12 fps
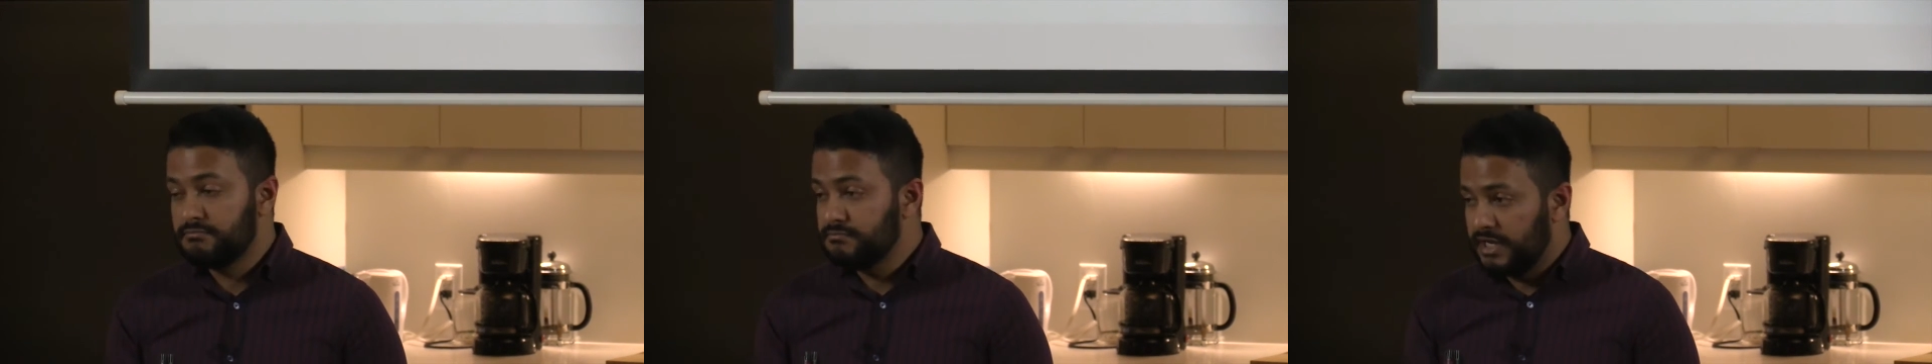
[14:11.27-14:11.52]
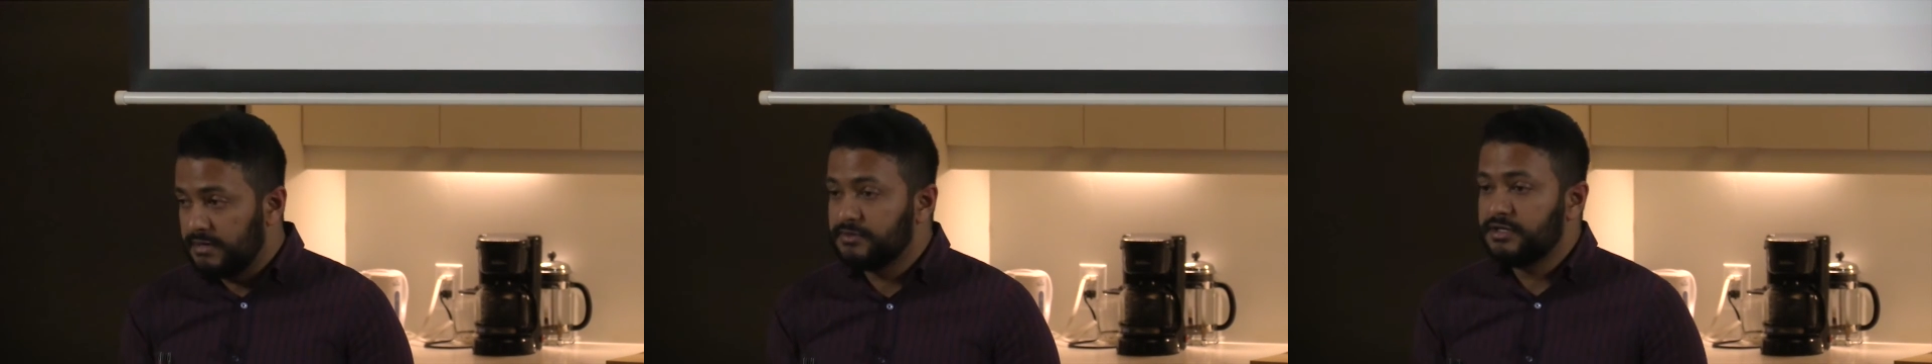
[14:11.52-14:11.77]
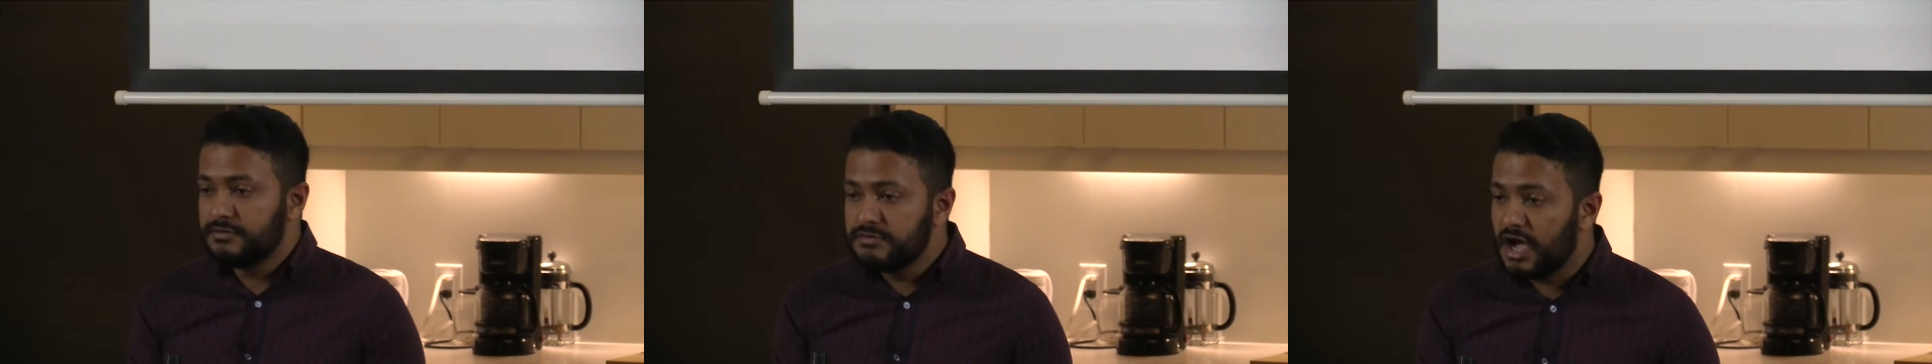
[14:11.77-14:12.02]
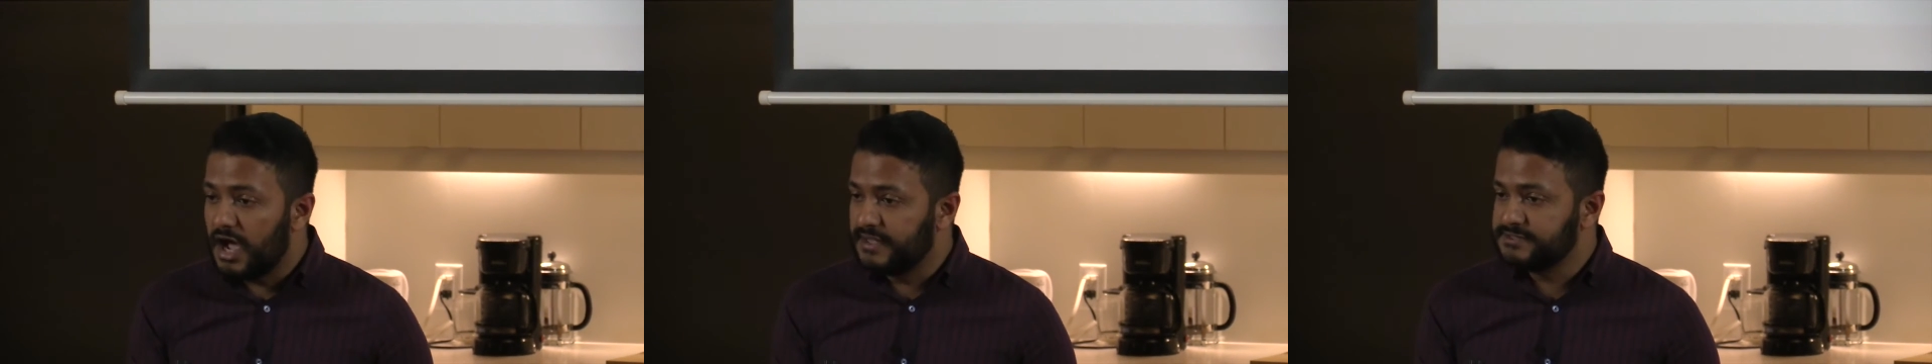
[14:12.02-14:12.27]
namely you
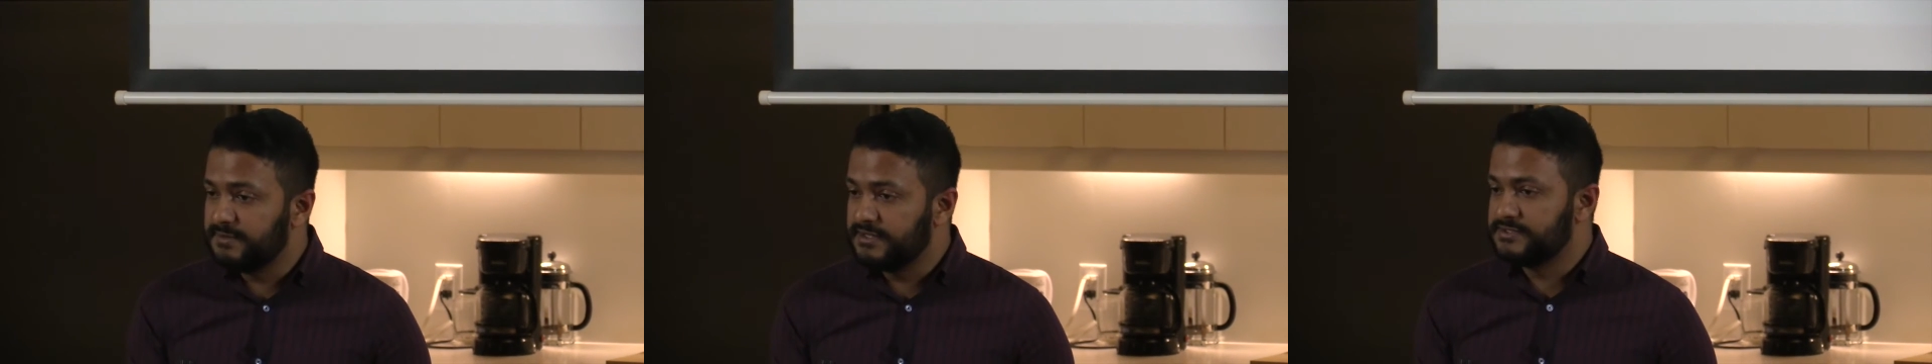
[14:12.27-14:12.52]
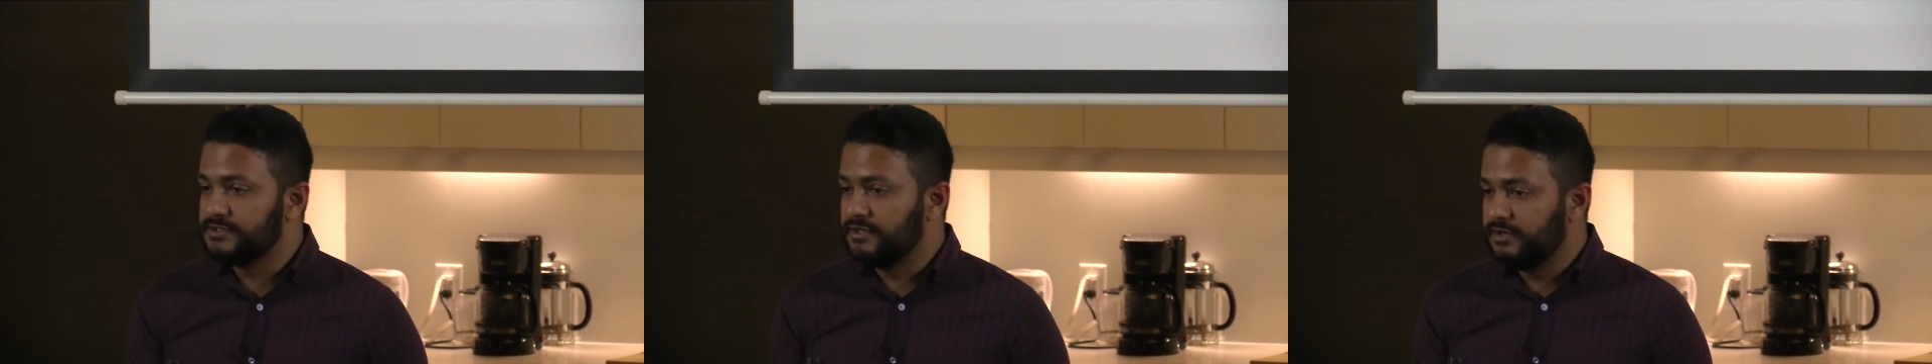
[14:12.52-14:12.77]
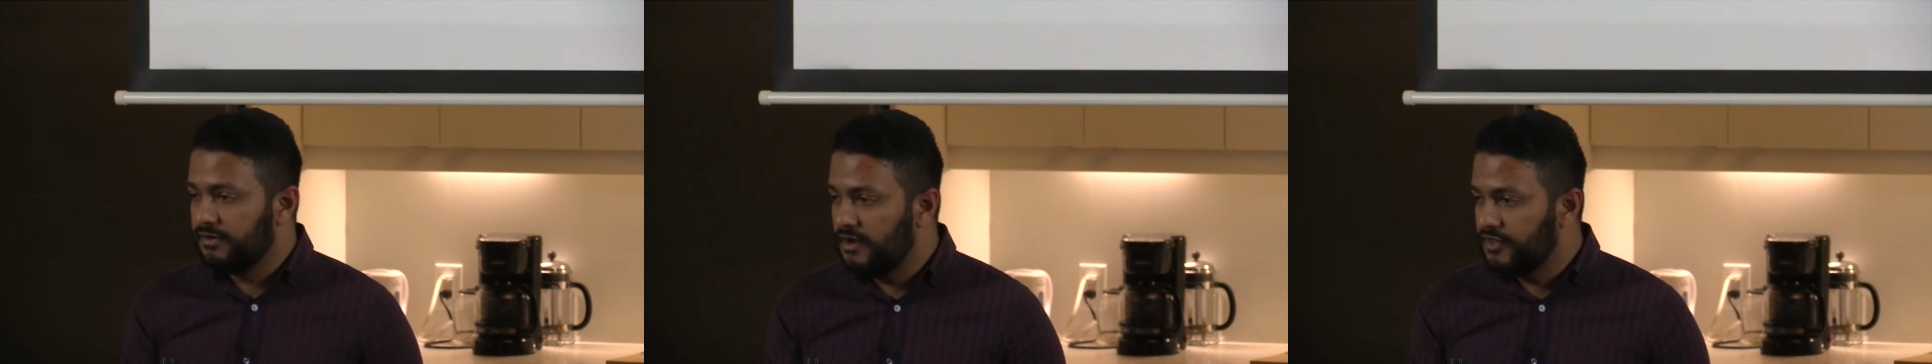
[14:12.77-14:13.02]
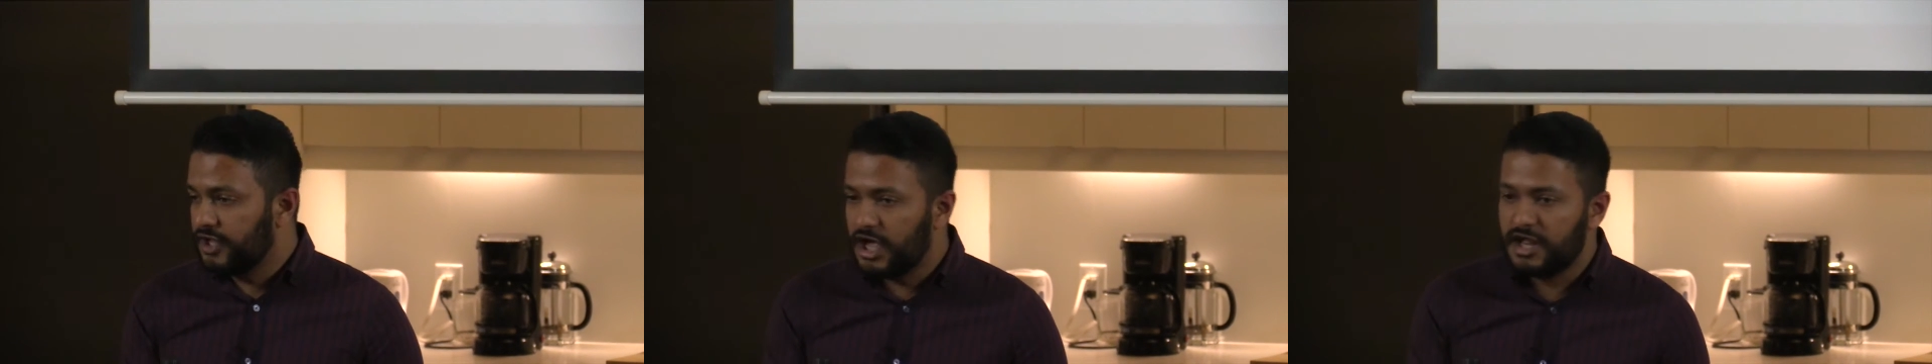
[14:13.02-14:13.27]
guys, basically. You're on
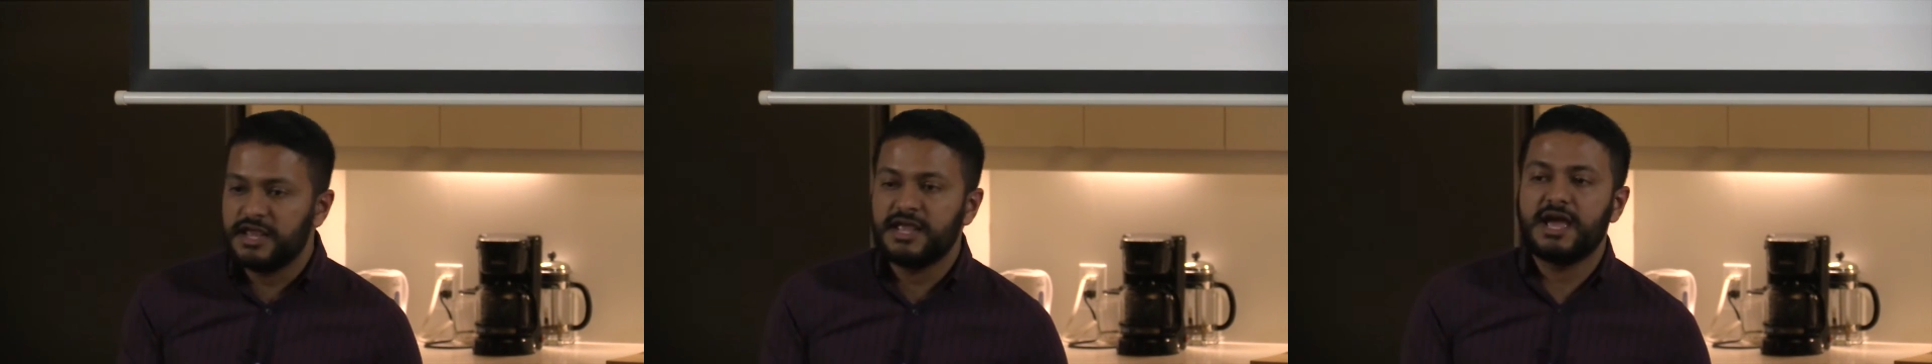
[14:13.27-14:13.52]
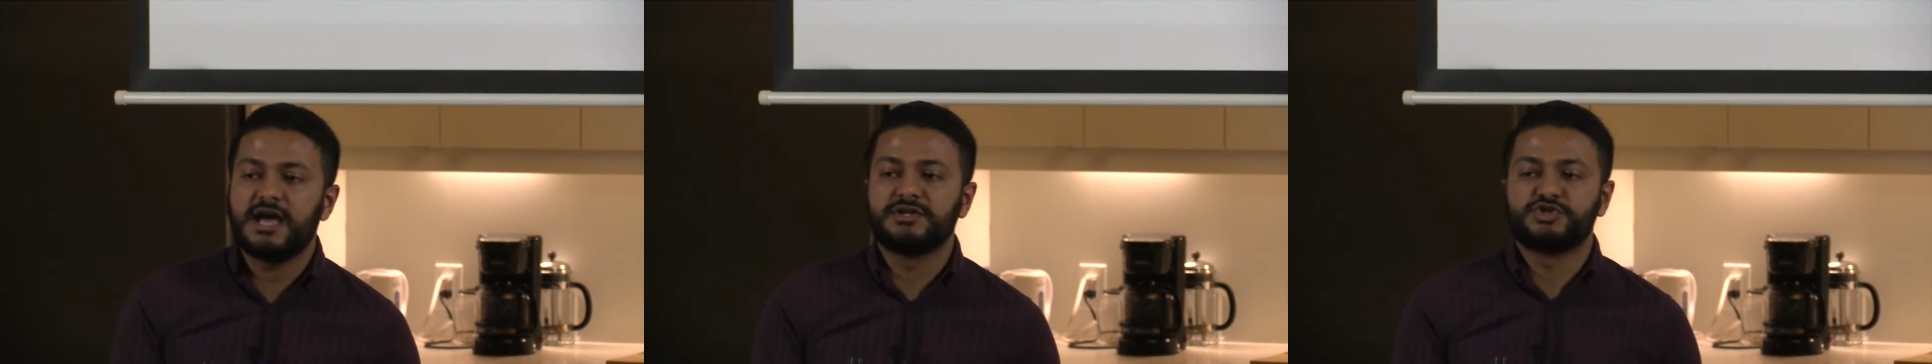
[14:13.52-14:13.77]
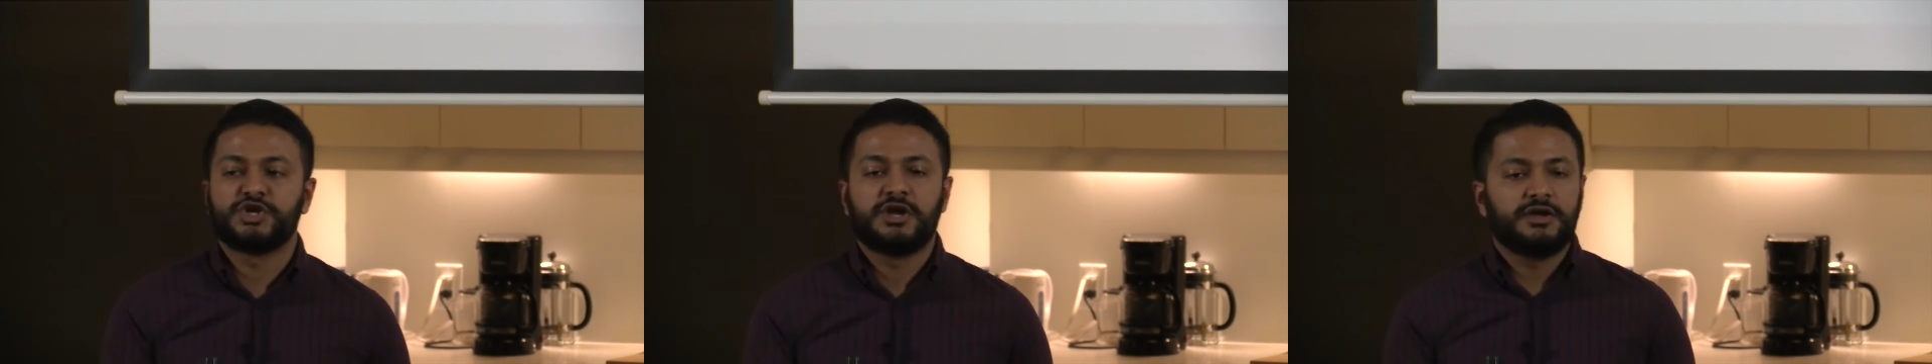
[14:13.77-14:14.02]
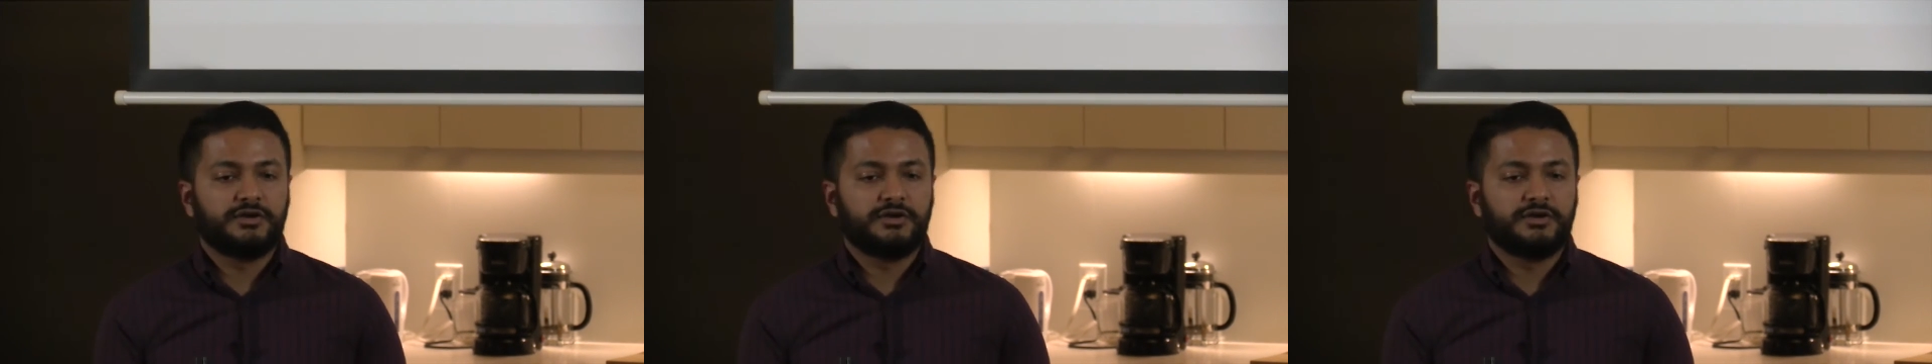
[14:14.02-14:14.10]
the cutting edge.